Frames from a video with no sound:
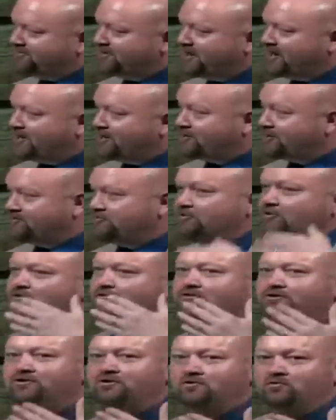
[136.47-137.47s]
in the hierarchy. The
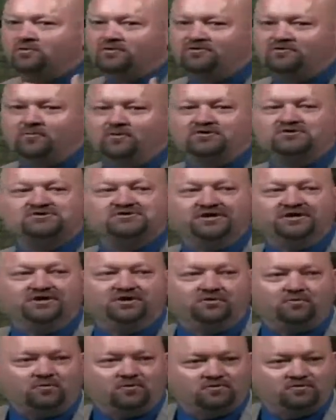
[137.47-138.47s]
older you were, the more
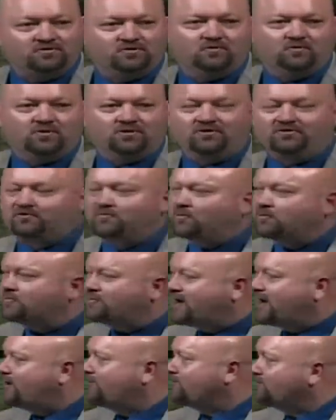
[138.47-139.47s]
senior you were, the more
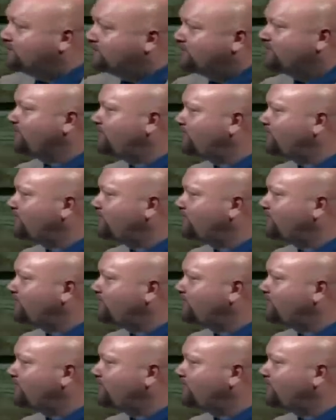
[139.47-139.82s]
power or